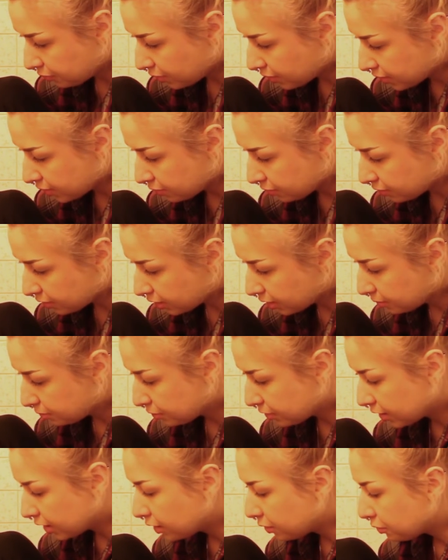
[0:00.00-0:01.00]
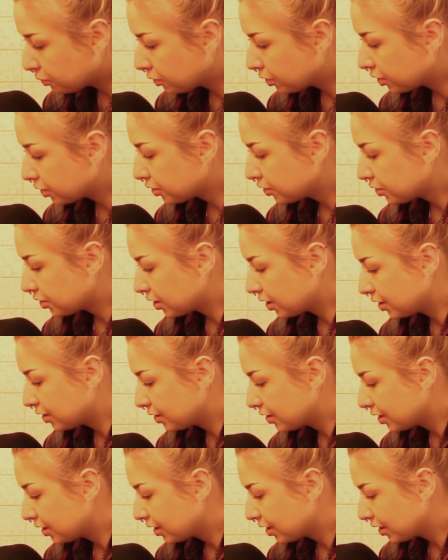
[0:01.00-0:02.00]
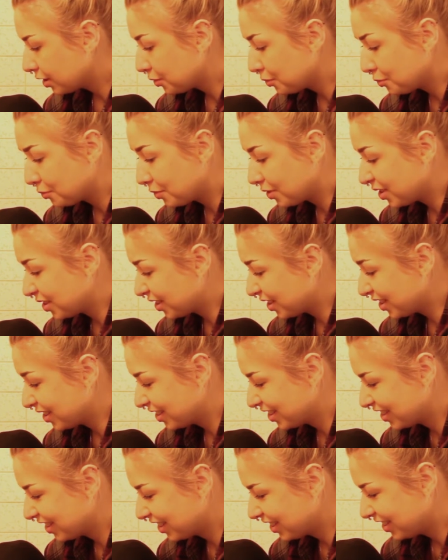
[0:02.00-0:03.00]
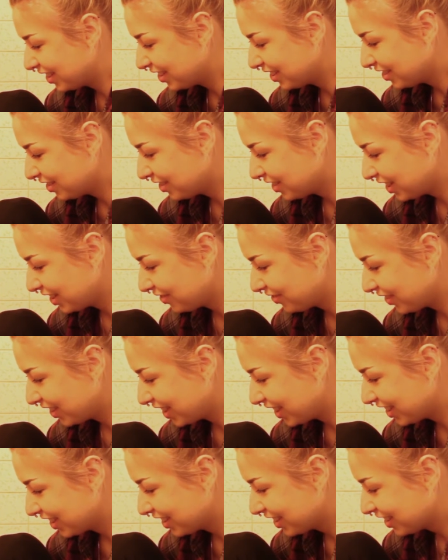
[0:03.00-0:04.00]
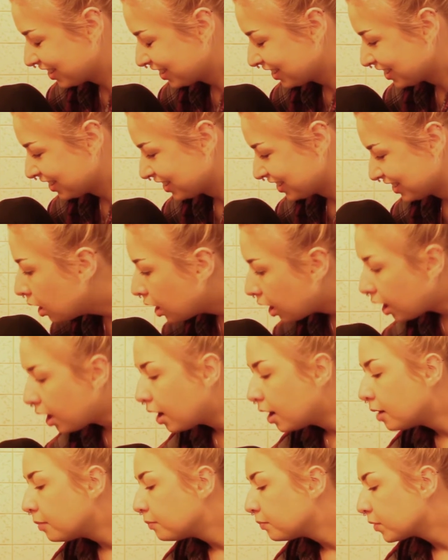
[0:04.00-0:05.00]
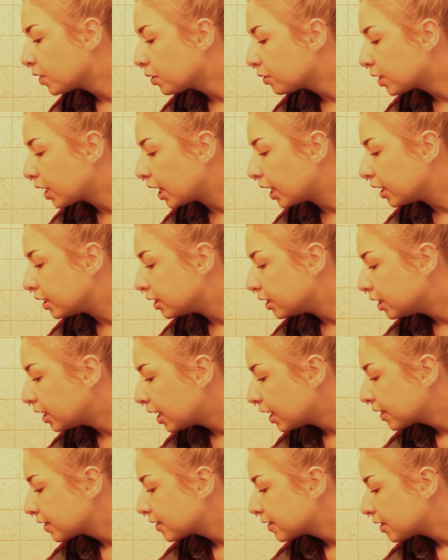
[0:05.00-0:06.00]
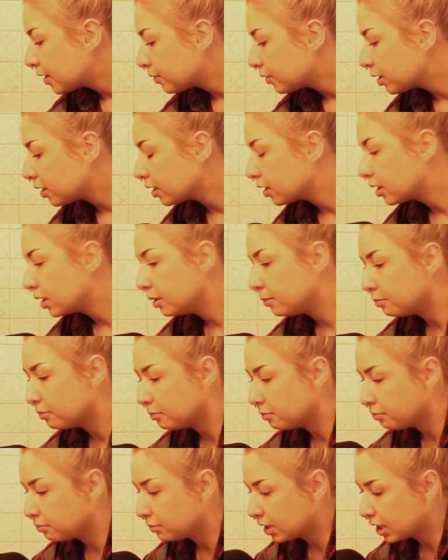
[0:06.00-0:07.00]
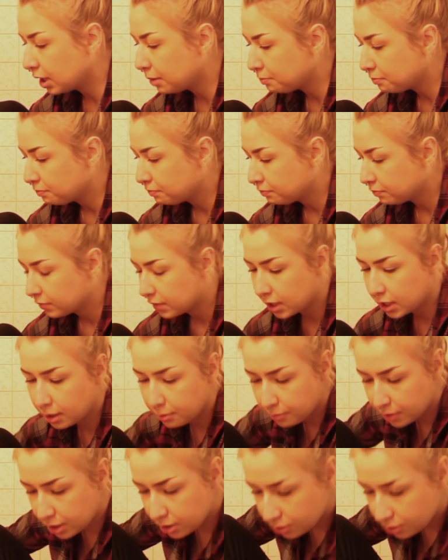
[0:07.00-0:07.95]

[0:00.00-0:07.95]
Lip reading: was a really pretty orange until it wasn't, you know what I mean? Okay, next I'm gonna clip my